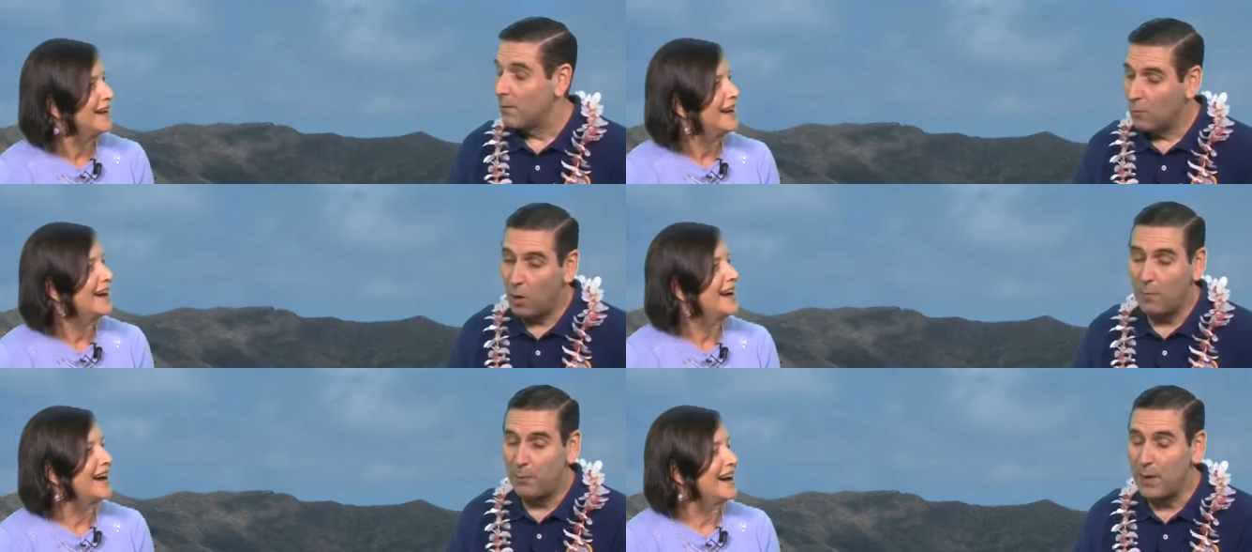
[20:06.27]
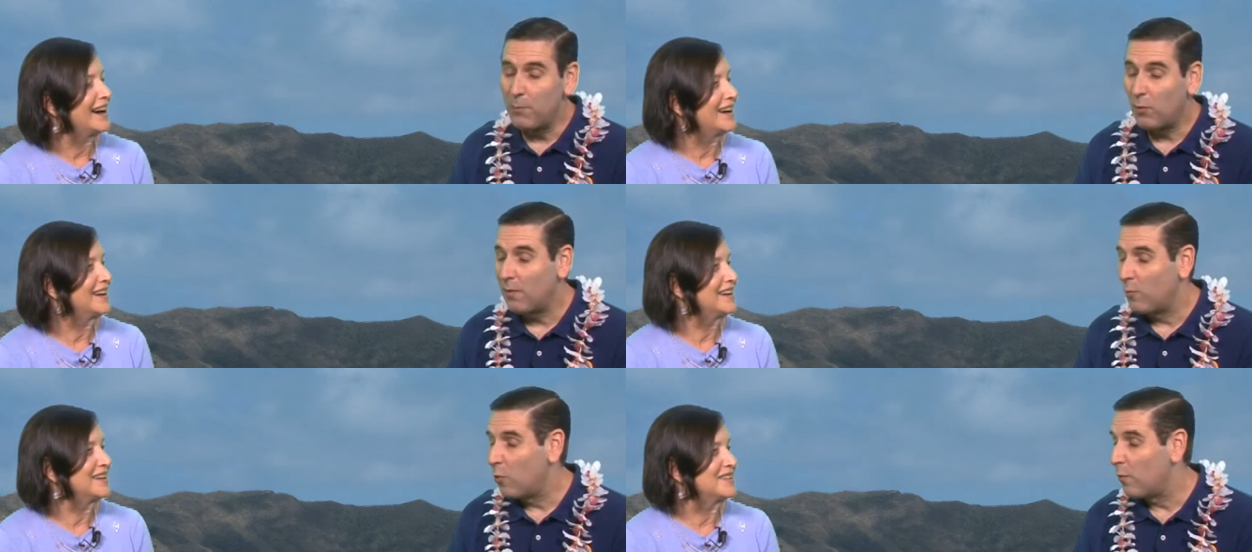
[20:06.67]
Speaker 1: Well,
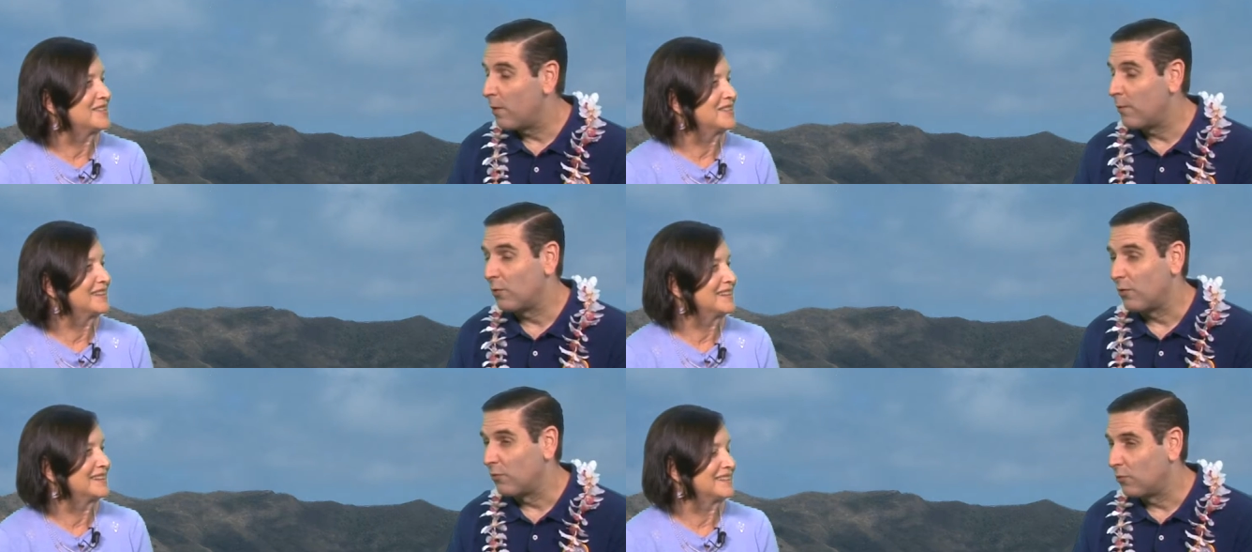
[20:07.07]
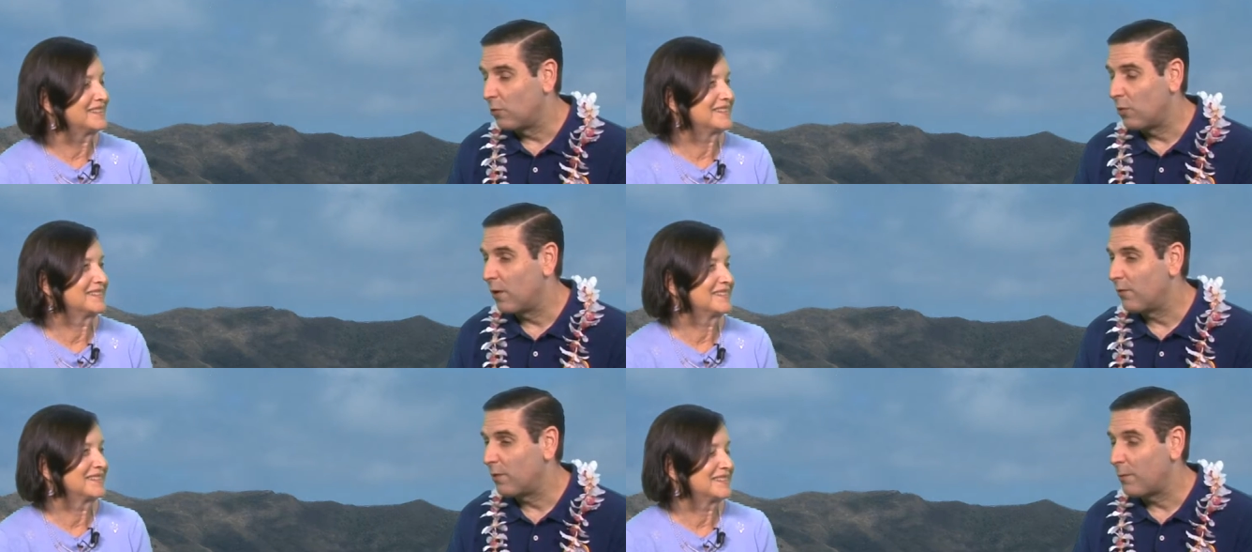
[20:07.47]
people have moved in. There's
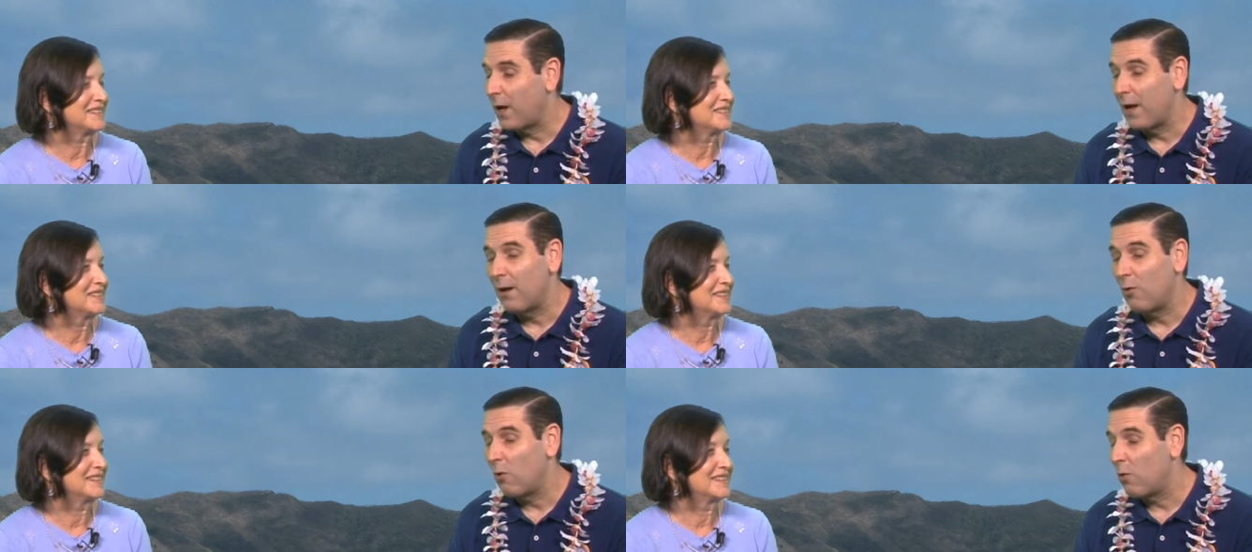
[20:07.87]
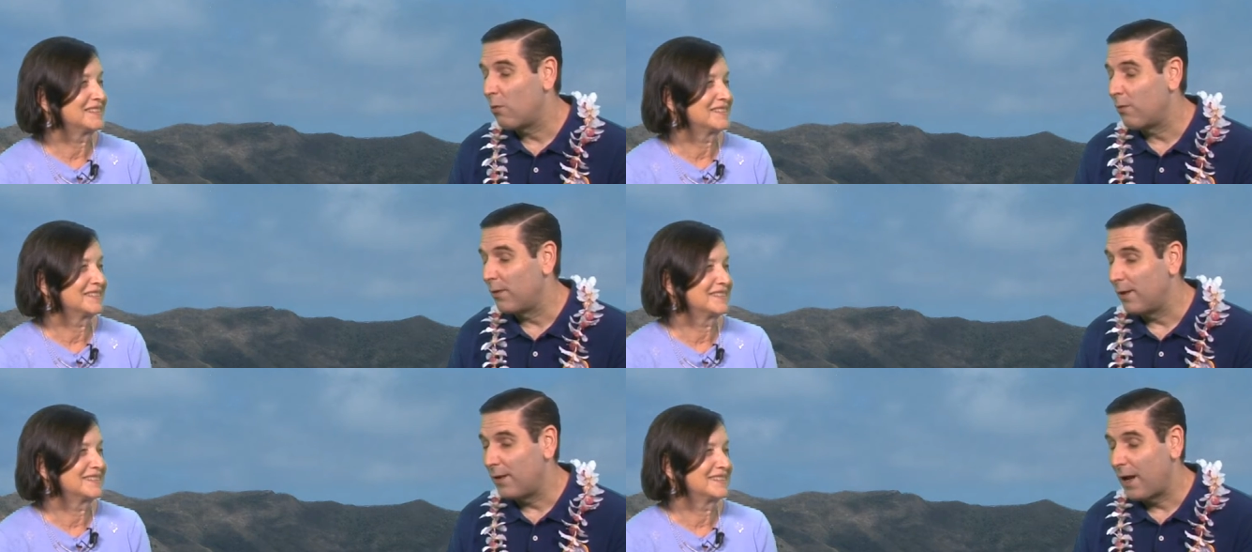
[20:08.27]
tourism. I don't know.
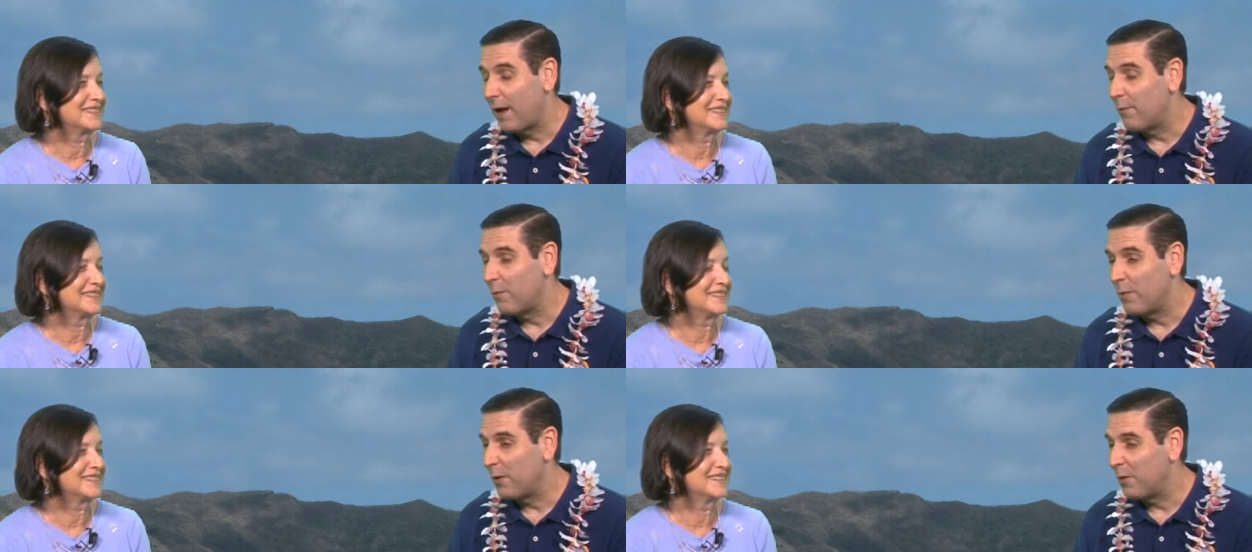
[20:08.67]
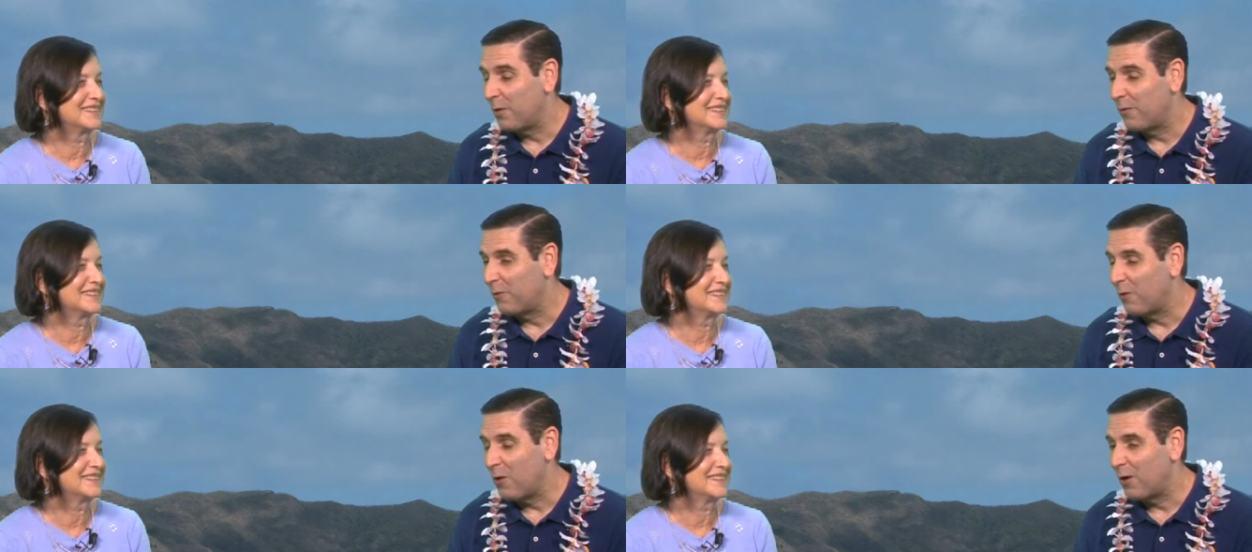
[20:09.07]
The I haven't been
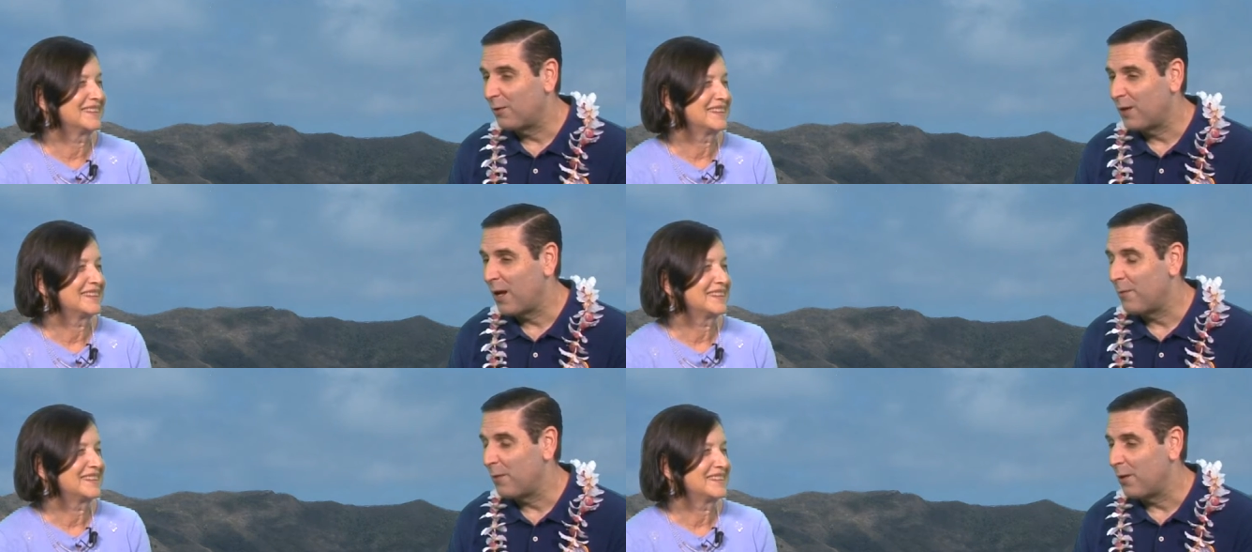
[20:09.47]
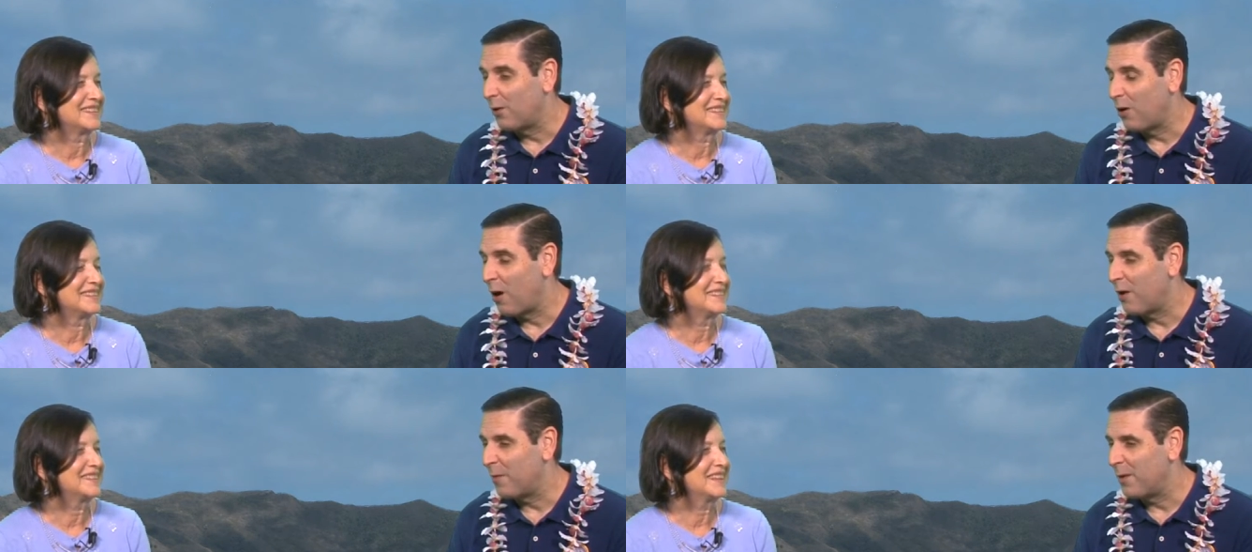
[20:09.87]
there for a long time. The
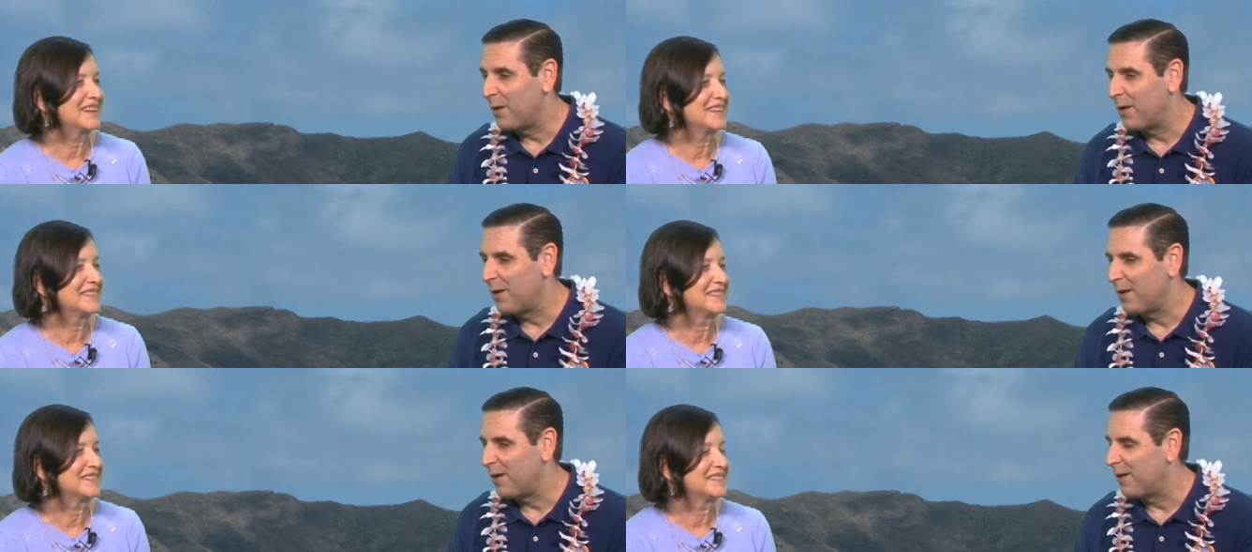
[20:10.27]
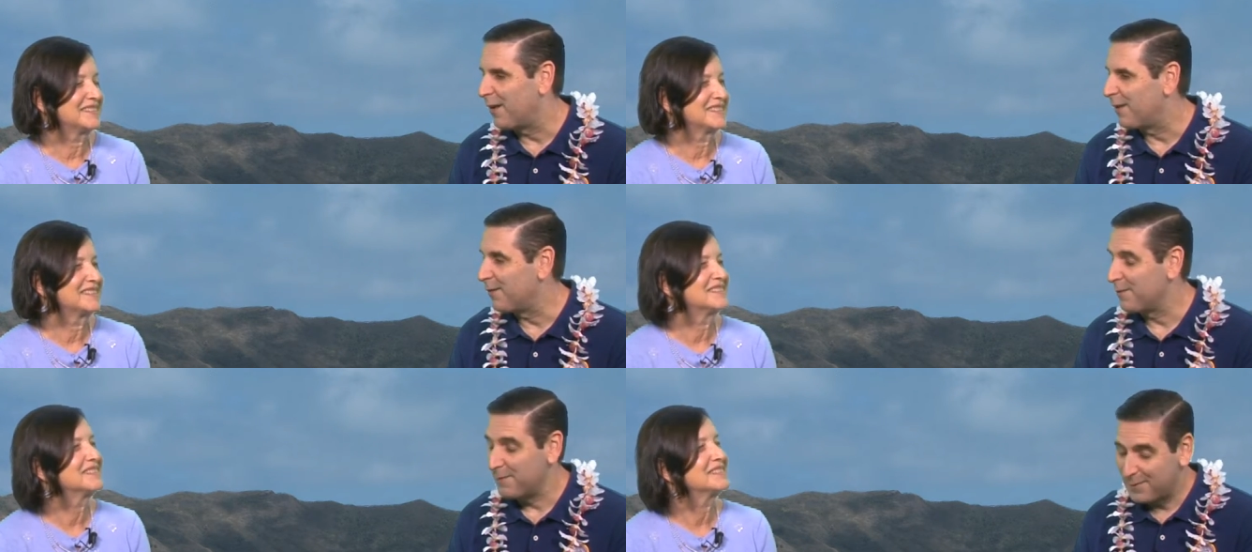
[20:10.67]
economy, yeah.
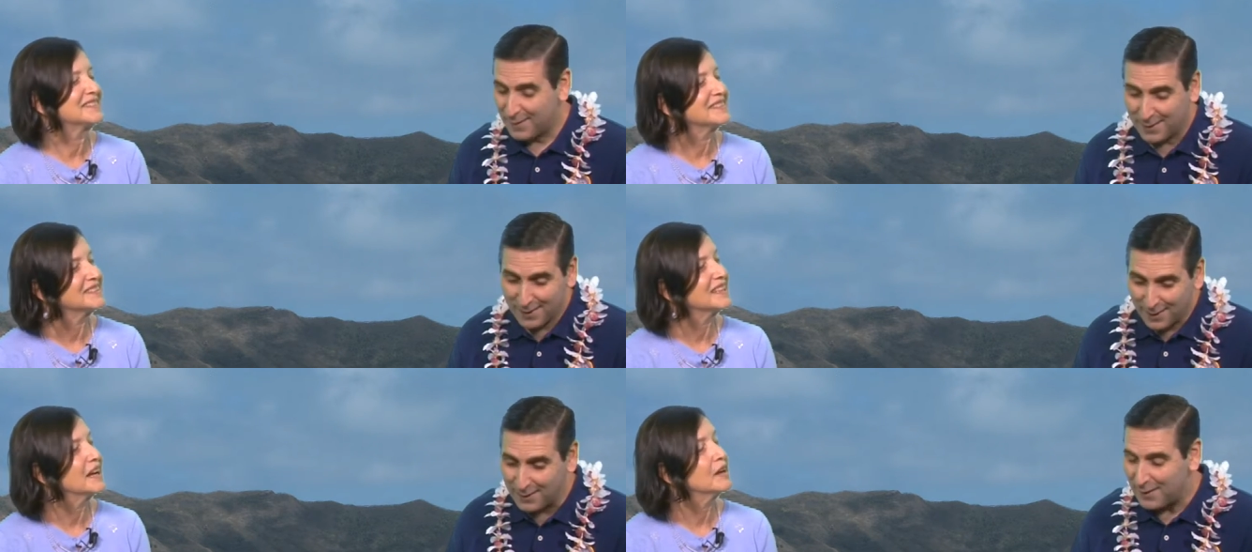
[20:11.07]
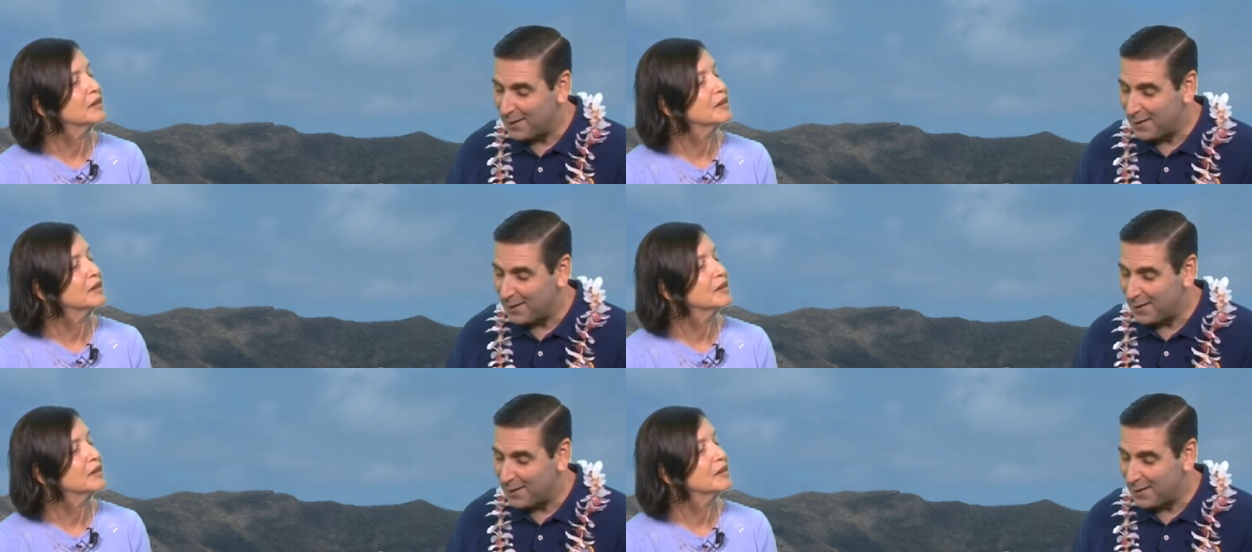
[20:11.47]
Uh, it, yeah.